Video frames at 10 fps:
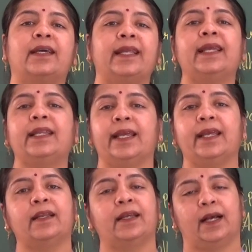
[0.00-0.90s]
green
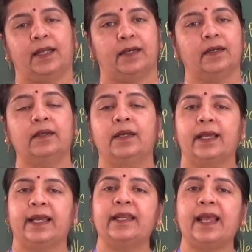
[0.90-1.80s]
in color
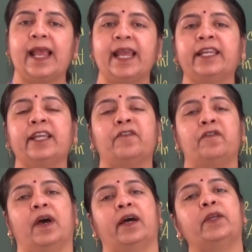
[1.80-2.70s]
in
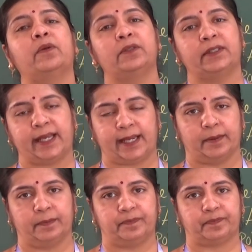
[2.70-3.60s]
any flower you see.